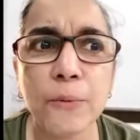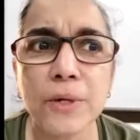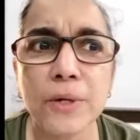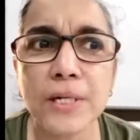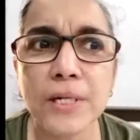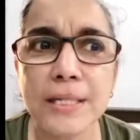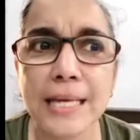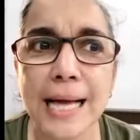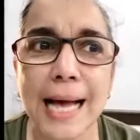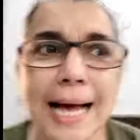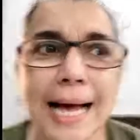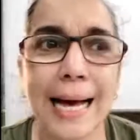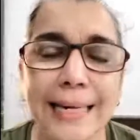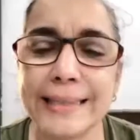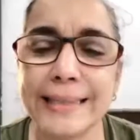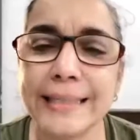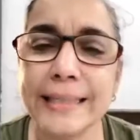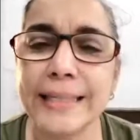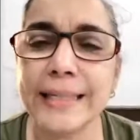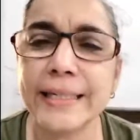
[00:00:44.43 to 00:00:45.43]
was
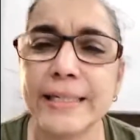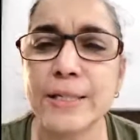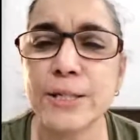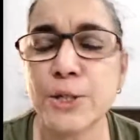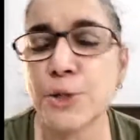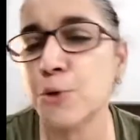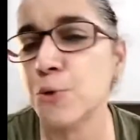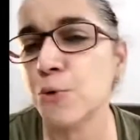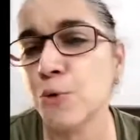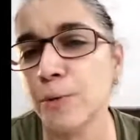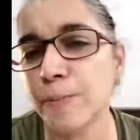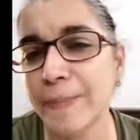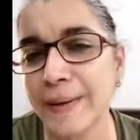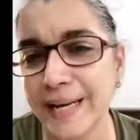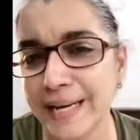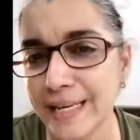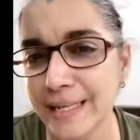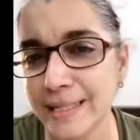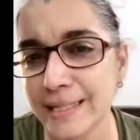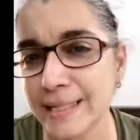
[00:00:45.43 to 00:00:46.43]
acting in school
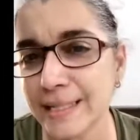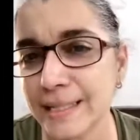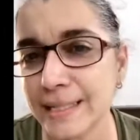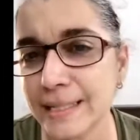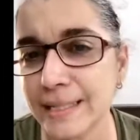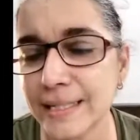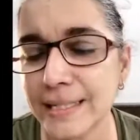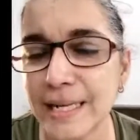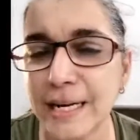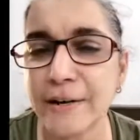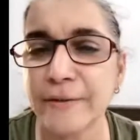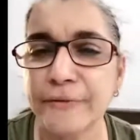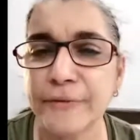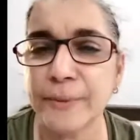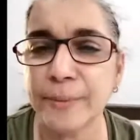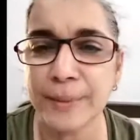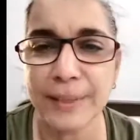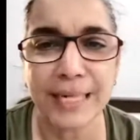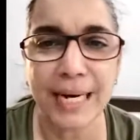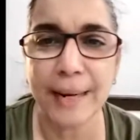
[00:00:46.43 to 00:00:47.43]
plays and stuff
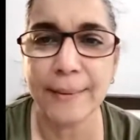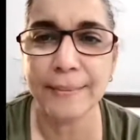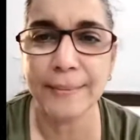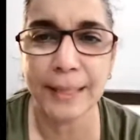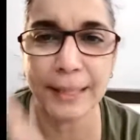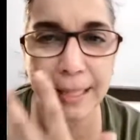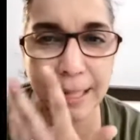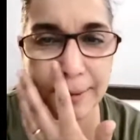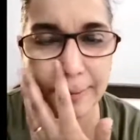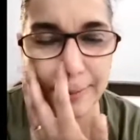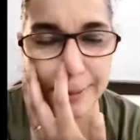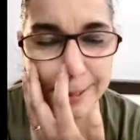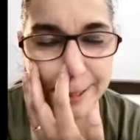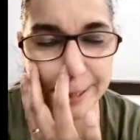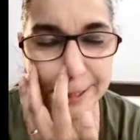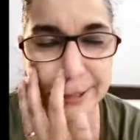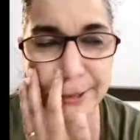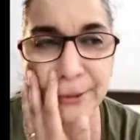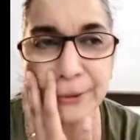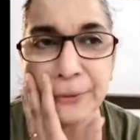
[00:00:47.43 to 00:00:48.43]
from the time that I was
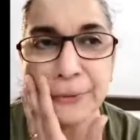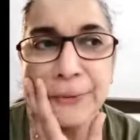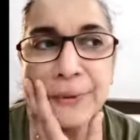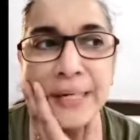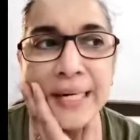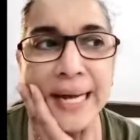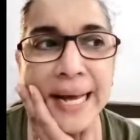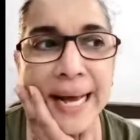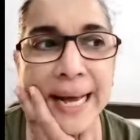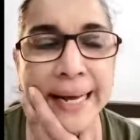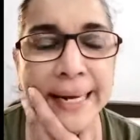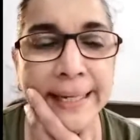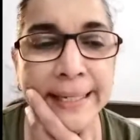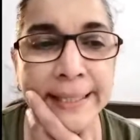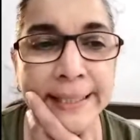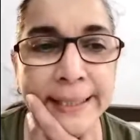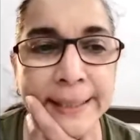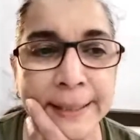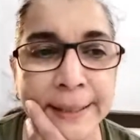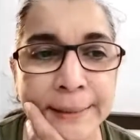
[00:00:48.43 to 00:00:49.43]
in school,
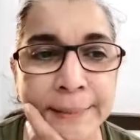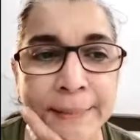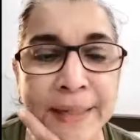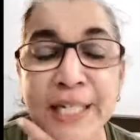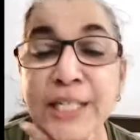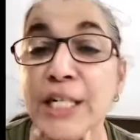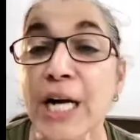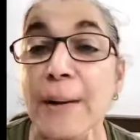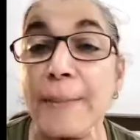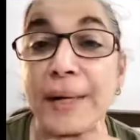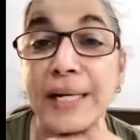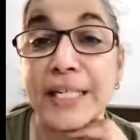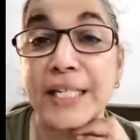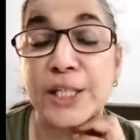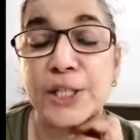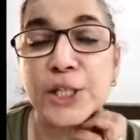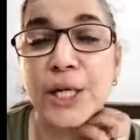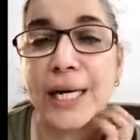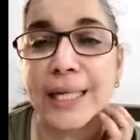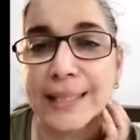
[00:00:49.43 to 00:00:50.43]
and my drama
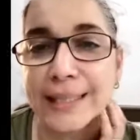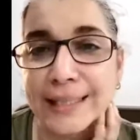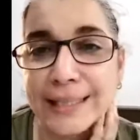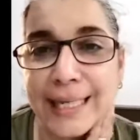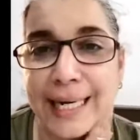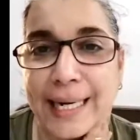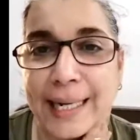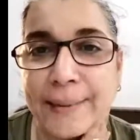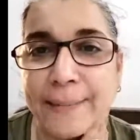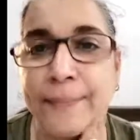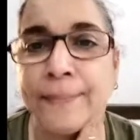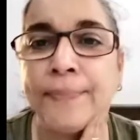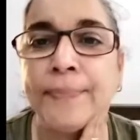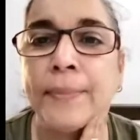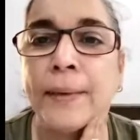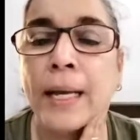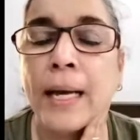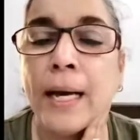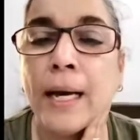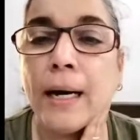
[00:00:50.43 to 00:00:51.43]
teacher at the time,
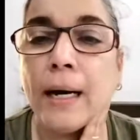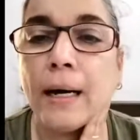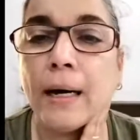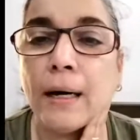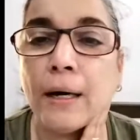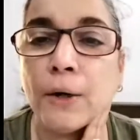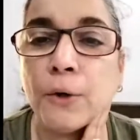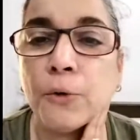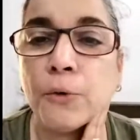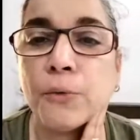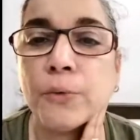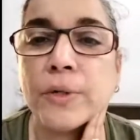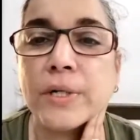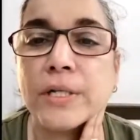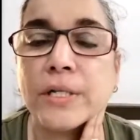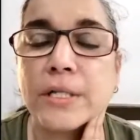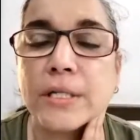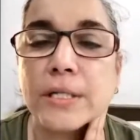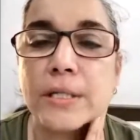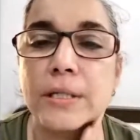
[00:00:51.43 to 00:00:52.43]
who
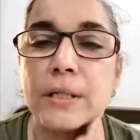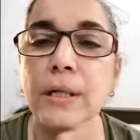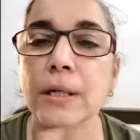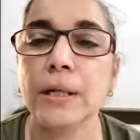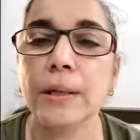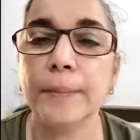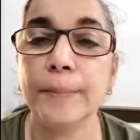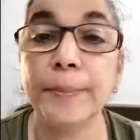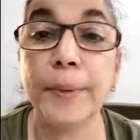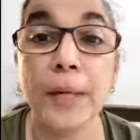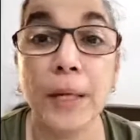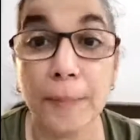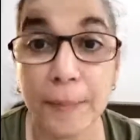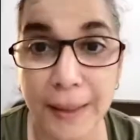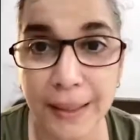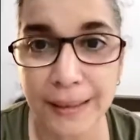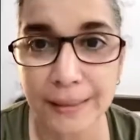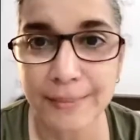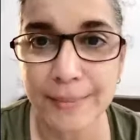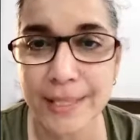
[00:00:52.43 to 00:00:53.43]
was Pearl
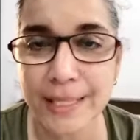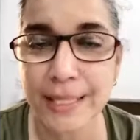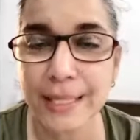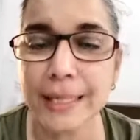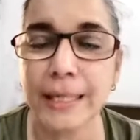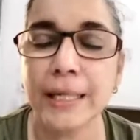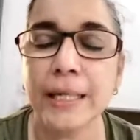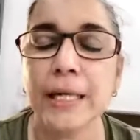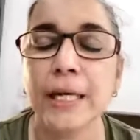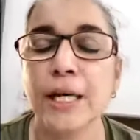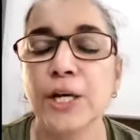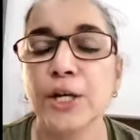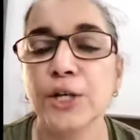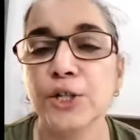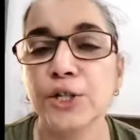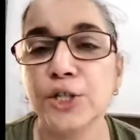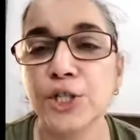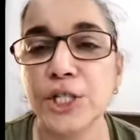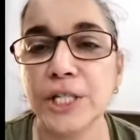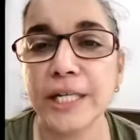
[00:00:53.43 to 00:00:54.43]
Padamsi,
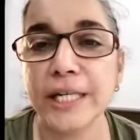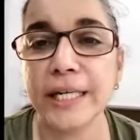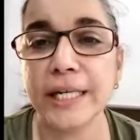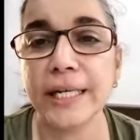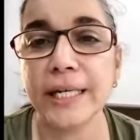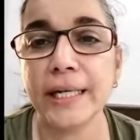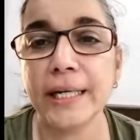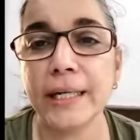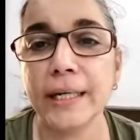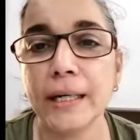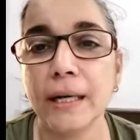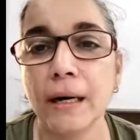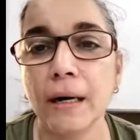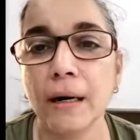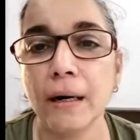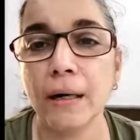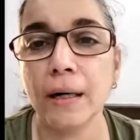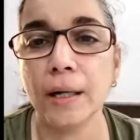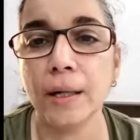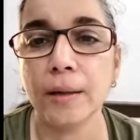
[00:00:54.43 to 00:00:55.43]
she
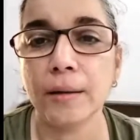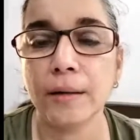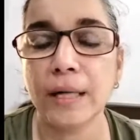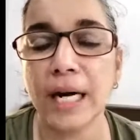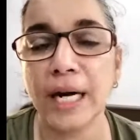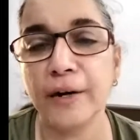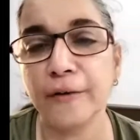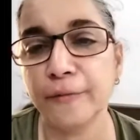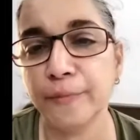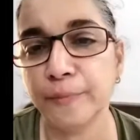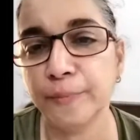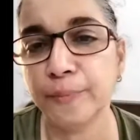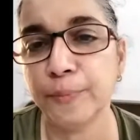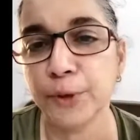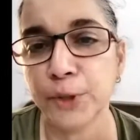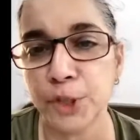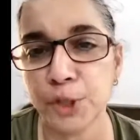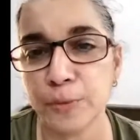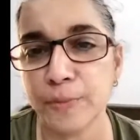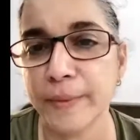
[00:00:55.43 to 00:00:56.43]
kind of
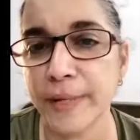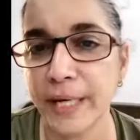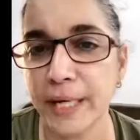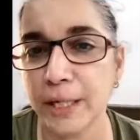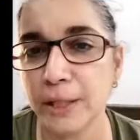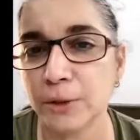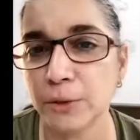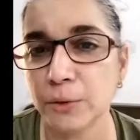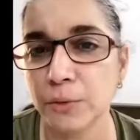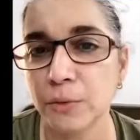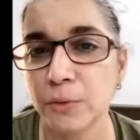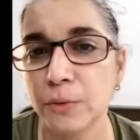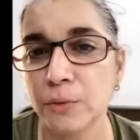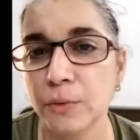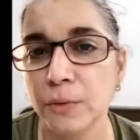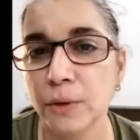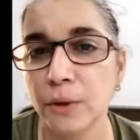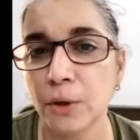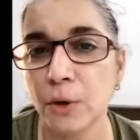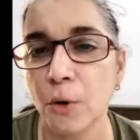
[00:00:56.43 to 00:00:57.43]
pushed me
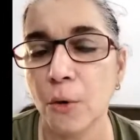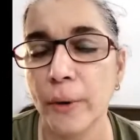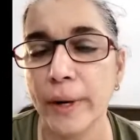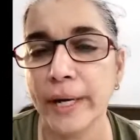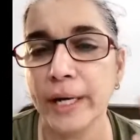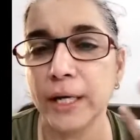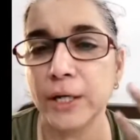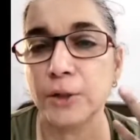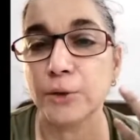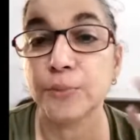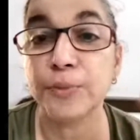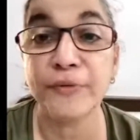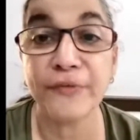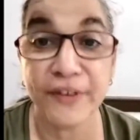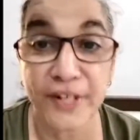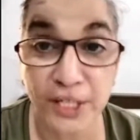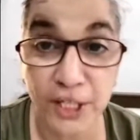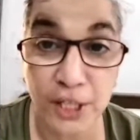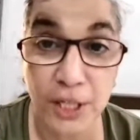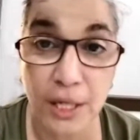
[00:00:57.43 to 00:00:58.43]
into going into
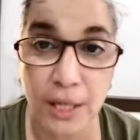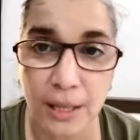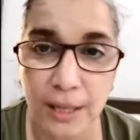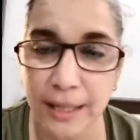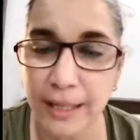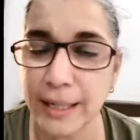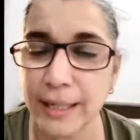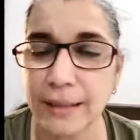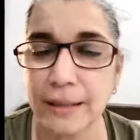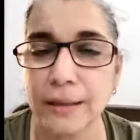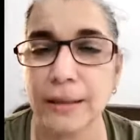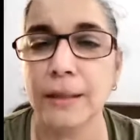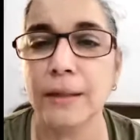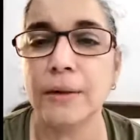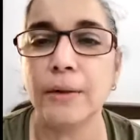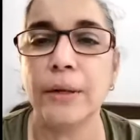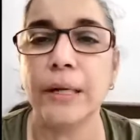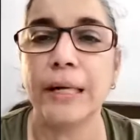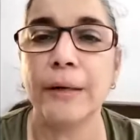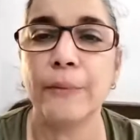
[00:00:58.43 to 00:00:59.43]
professional theater
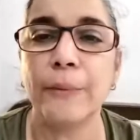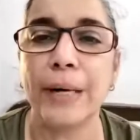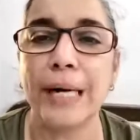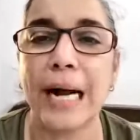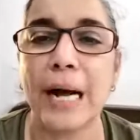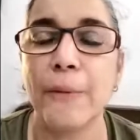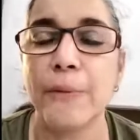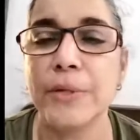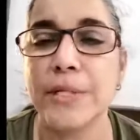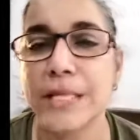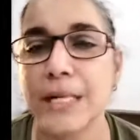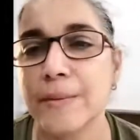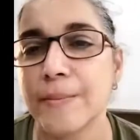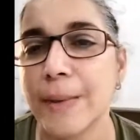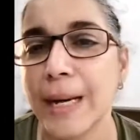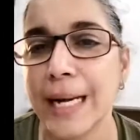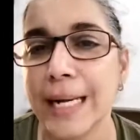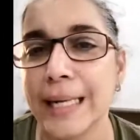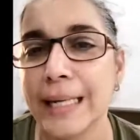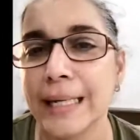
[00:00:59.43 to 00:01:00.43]
when I was in
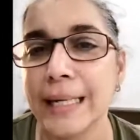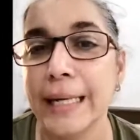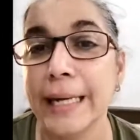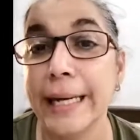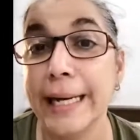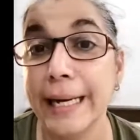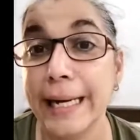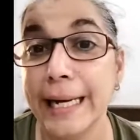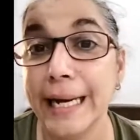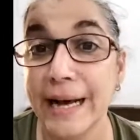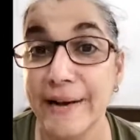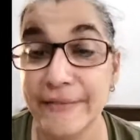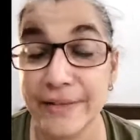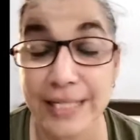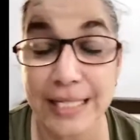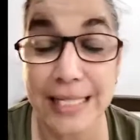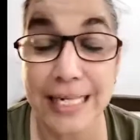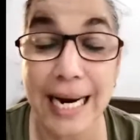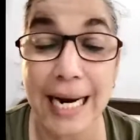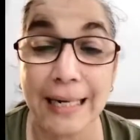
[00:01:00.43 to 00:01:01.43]
my
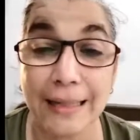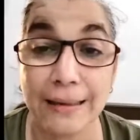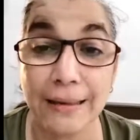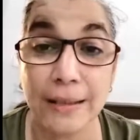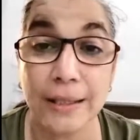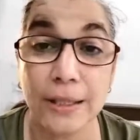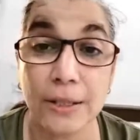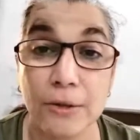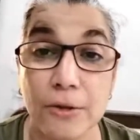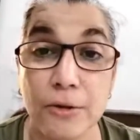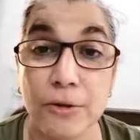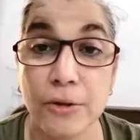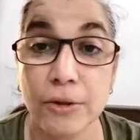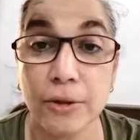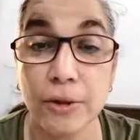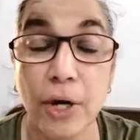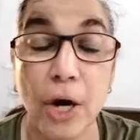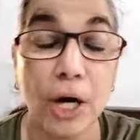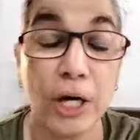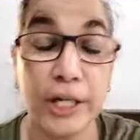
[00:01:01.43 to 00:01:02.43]
11th standard in
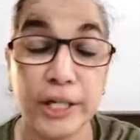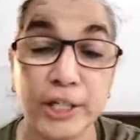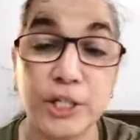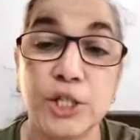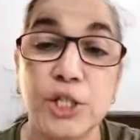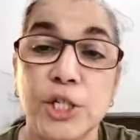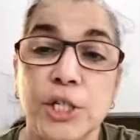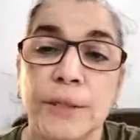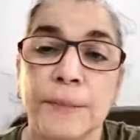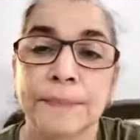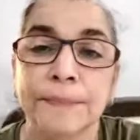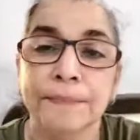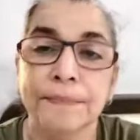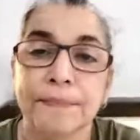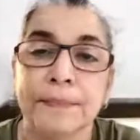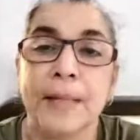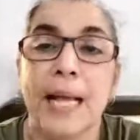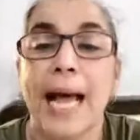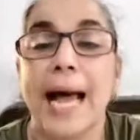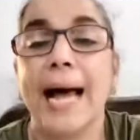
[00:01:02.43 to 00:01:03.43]
college,
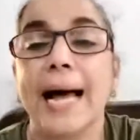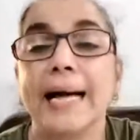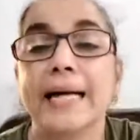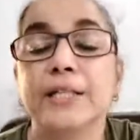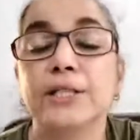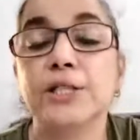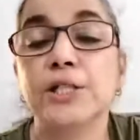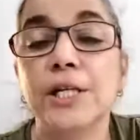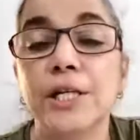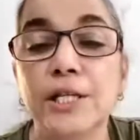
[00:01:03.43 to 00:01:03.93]
and she